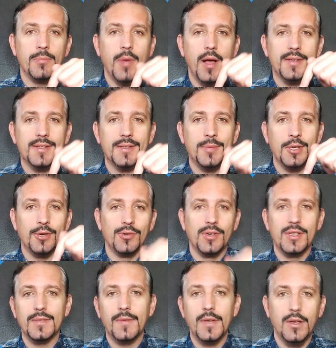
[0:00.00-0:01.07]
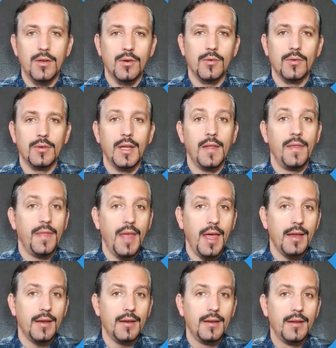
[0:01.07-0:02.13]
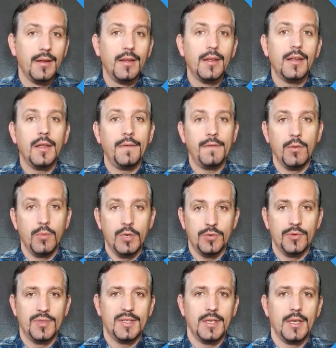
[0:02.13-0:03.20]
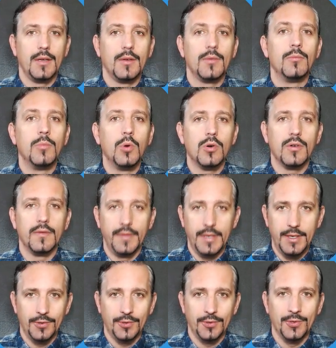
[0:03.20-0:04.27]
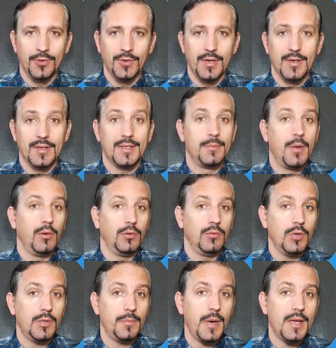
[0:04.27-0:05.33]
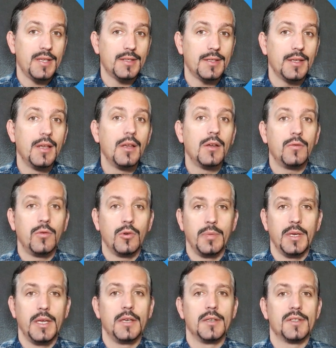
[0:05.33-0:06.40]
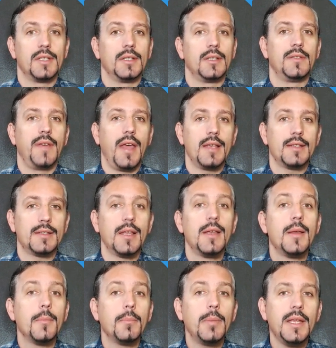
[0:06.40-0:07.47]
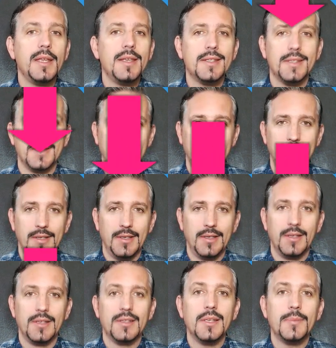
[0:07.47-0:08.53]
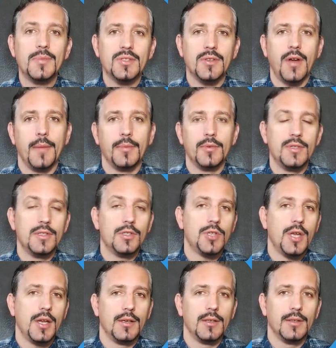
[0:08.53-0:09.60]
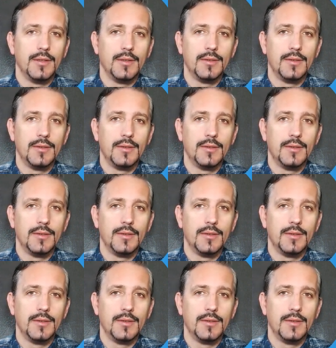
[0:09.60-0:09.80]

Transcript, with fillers: box below this video and then if you wish to see more video tutorials about WordPress for beginners and advanced, please subscribe to this channel.